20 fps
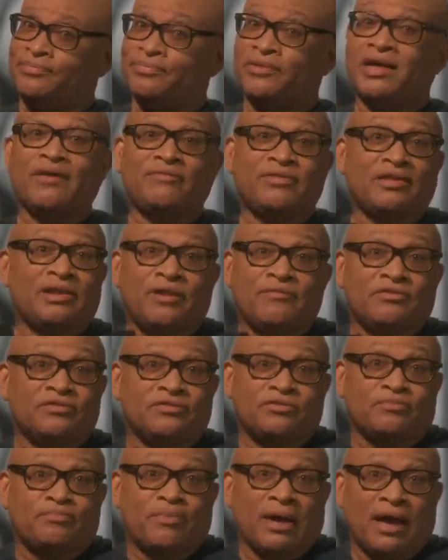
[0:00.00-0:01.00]
They have the
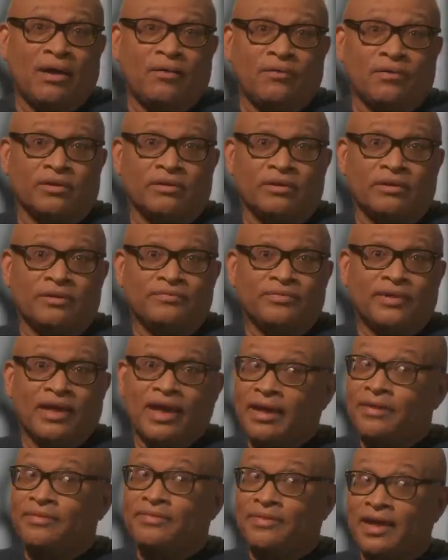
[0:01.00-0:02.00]
levers of power,
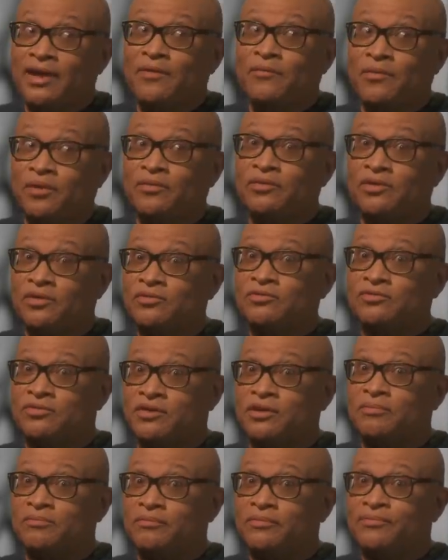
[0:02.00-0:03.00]
and they will use
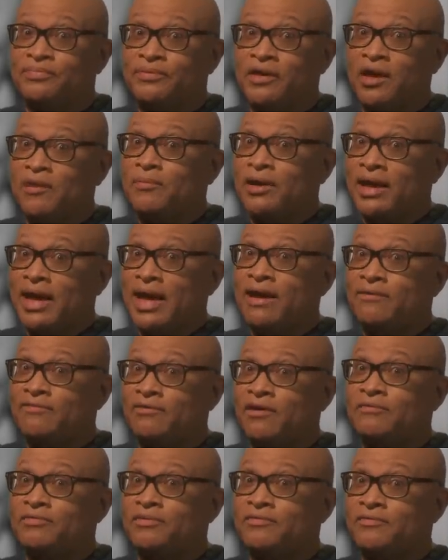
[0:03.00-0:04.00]
them on behalf
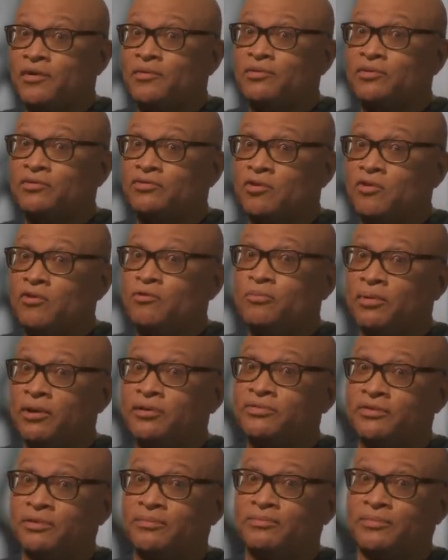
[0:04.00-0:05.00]
of the voters who
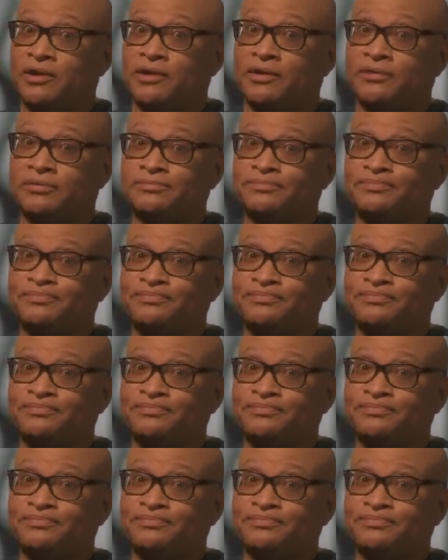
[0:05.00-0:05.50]
put them there.